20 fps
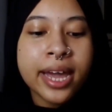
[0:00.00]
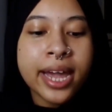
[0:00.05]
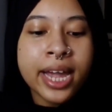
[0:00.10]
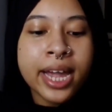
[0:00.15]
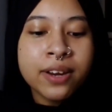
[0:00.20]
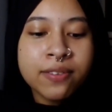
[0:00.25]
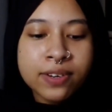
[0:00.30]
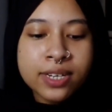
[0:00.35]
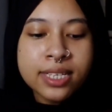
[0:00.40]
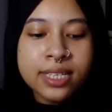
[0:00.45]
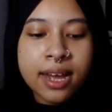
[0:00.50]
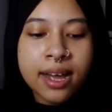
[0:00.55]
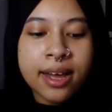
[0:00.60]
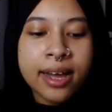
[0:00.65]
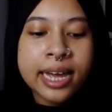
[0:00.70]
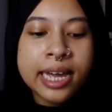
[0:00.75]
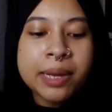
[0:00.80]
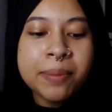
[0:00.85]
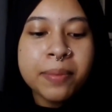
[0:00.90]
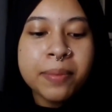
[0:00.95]
every
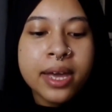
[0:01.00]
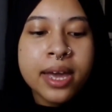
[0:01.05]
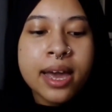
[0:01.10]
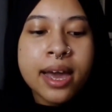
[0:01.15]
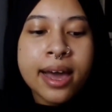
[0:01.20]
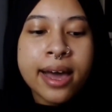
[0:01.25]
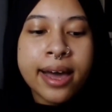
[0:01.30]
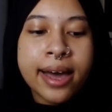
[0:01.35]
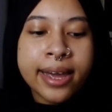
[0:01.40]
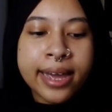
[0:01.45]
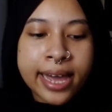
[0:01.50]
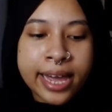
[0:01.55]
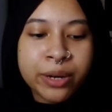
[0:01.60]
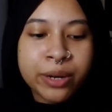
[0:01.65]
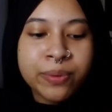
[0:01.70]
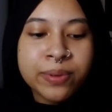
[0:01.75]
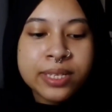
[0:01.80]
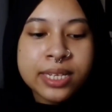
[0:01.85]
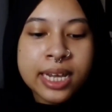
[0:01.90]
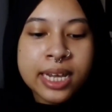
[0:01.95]
time I
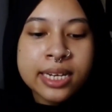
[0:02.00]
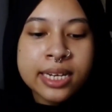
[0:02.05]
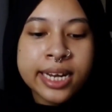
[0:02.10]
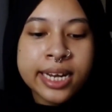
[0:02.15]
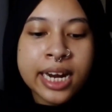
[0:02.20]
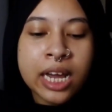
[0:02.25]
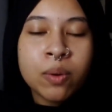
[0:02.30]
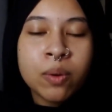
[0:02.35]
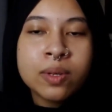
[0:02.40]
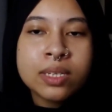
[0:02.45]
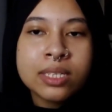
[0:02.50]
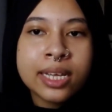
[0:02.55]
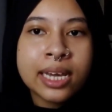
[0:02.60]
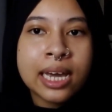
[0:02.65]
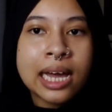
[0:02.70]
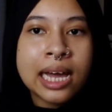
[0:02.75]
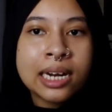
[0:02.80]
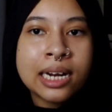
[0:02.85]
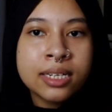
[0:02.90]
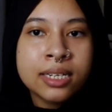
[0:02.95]
annotate and I was
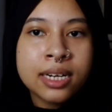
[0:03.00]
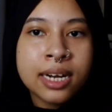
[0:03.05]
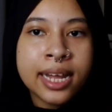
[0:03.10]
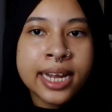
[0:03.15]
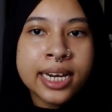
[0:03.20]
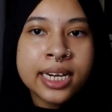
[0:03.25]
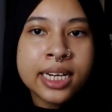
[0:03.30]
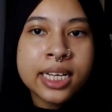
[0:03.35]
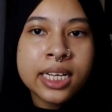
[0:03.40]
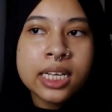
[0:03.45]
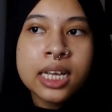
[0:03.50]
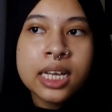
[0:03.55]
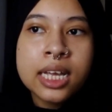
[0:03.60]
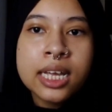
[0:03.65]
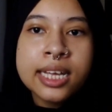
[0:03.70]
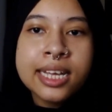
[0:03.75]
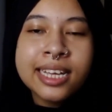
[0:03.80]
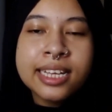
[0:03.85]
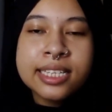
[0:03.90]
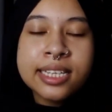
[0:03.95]
like underlining
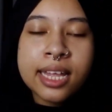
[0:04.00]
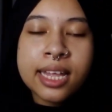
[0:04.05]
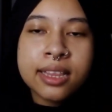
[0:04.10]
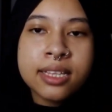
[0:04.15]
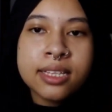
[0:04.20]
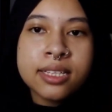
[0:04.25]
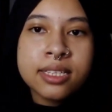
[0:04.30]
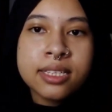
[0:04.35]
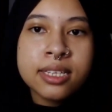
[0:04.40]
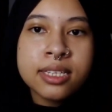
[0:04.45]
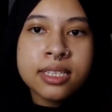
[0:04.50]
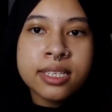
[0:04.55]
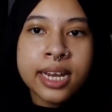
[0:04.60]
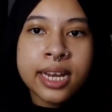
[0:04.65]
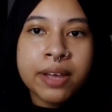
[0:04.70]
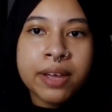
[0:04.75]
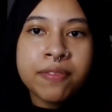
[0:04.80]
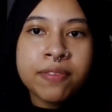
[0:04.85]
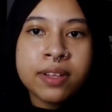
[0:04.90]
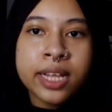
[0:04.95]
sentences
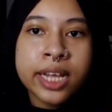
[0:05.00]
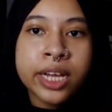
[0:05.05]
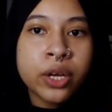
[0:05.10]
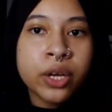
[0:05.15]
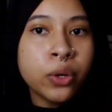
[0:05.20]
that I feel like,